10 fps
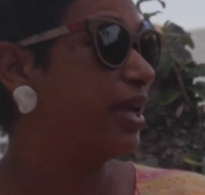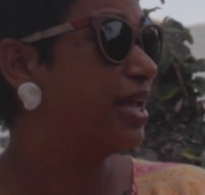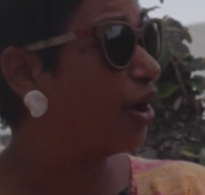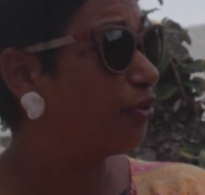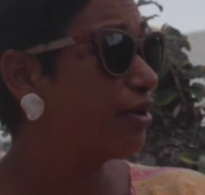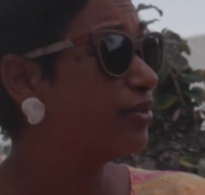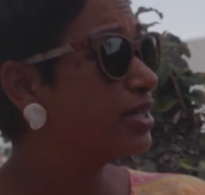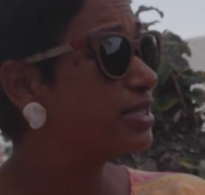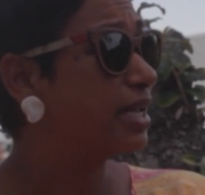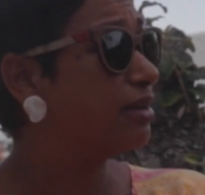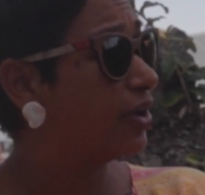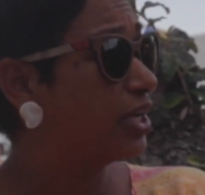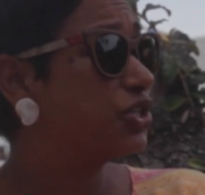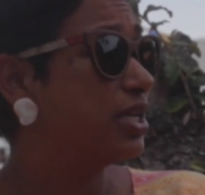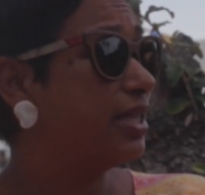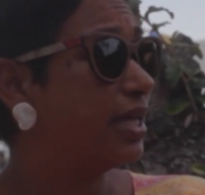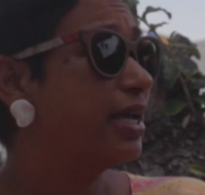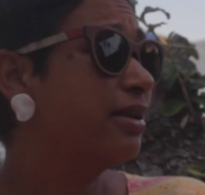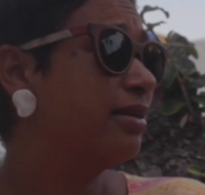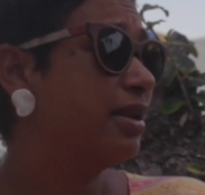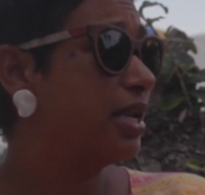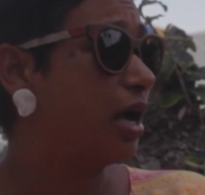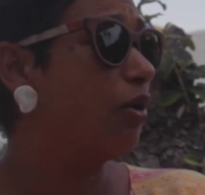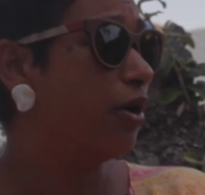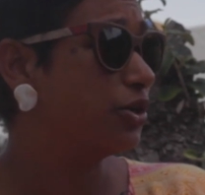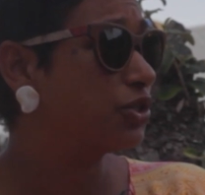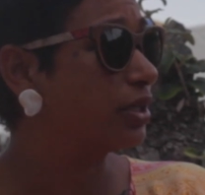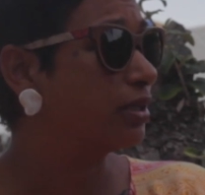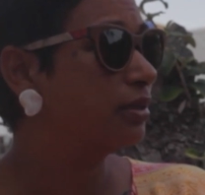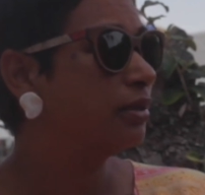in our rivers and eventually then in our ocean.